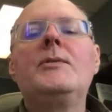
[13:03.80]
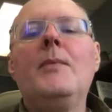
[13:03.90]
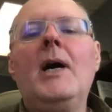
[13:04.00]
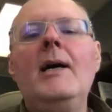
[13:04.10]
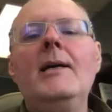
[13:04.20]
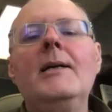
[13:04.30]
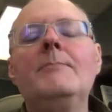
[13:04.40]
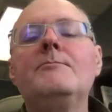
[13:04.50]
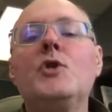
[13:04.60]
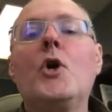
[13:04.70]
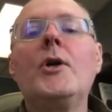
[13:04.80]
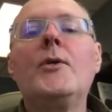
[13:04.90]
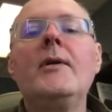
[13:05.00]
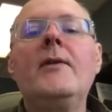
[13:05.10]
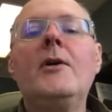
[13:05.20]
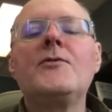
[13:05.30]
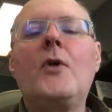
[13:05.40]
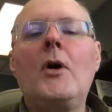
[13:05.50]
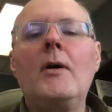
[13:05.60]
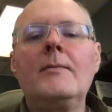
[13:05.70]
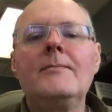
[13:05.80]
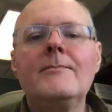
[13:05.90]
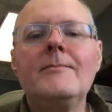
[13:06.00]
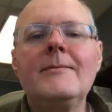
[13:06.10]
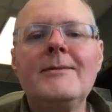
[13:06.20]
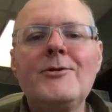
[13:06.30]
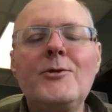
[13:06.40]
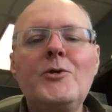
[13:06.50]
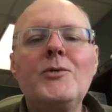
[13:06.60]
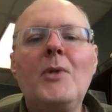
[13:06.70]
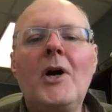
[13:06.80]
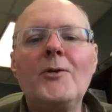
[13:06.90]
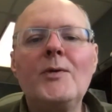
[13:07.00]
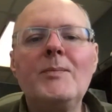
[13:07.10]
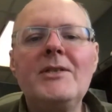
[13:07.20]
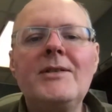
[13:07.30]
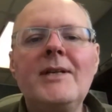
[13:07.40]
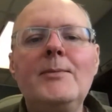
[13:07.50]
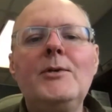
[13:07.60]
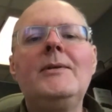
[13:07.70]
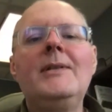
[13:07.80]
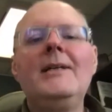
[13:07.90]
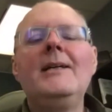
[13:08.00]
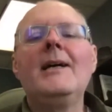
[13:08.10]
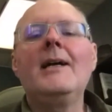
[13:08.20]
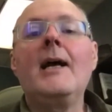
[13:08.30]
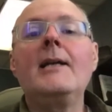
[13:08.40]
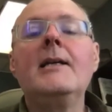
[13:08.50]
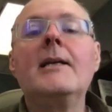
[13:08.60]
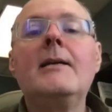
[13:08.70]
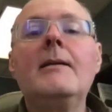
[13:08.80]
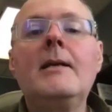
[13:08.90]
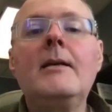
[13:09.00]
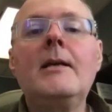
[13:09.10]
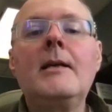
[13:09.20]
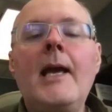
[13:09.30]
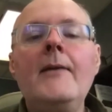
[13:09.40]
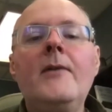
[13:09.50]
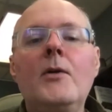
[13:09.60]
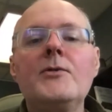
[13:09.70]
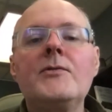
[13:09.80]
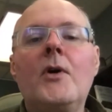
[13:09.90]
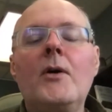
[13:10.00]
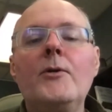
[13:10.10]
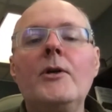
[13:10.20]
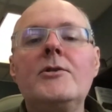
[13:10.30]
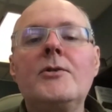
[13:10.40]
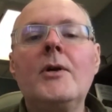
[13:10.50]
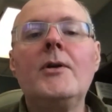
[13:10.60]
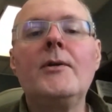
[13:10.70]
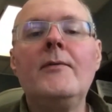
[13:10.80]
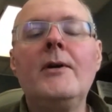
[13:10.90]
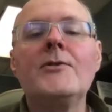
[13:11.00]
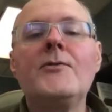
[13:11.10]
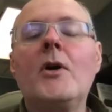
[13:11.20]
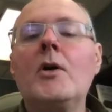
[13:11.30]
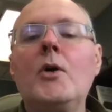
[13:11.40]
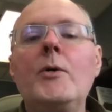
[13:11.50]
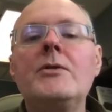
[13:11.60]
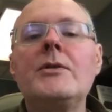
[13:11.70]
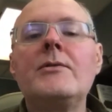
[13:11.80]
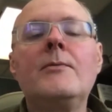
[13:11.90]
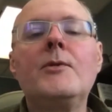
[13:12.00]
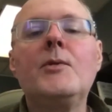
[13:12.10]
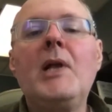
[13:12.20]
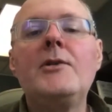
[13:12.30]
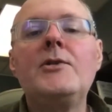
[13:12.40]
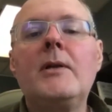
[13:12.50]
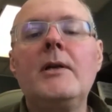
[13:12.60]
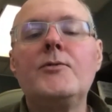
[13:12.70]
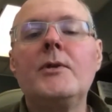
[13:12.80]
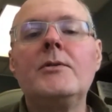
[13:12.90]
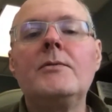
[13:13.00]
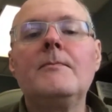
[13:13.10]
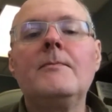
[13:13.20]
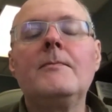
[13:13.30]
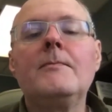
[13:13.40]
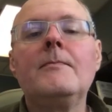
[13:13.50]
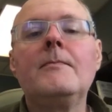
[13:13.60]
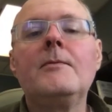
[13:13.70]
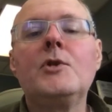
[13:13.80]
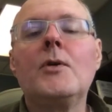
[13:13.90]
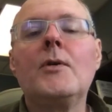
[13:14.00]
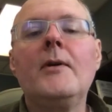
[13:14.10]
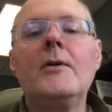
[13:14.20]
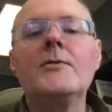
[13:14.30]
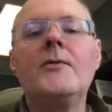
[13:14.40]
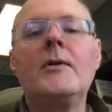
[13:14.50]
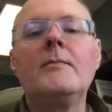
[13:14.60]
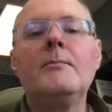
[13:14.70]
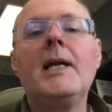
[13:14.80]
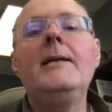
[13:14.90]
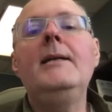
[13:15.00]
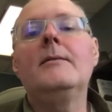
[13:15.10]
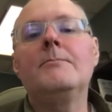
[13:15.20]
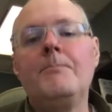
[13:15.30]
my ternary feldspar solution model would be stable, and I'd get a K feldspar rich ternary feldspar coexisting with plagioclase rich ternary feldspar, but I didn't.